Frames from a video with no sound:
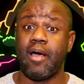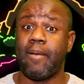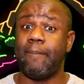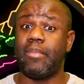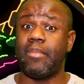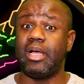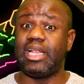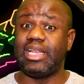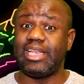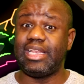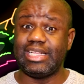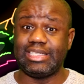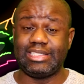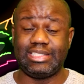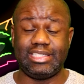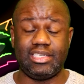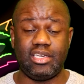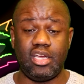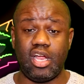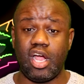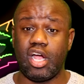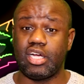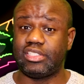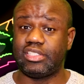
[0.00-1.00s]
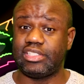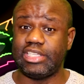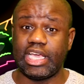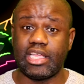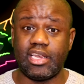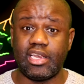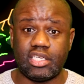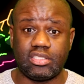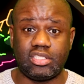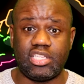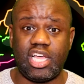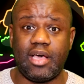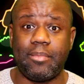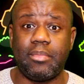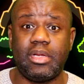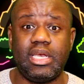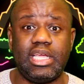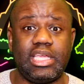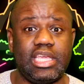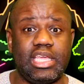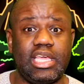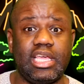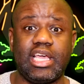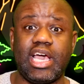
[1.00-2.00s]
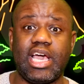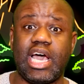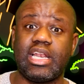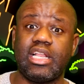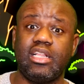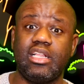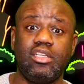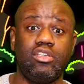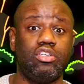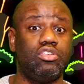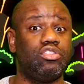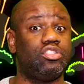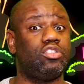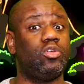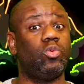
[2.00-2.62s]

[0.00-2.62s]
But listen, our second installment of Kenganda News,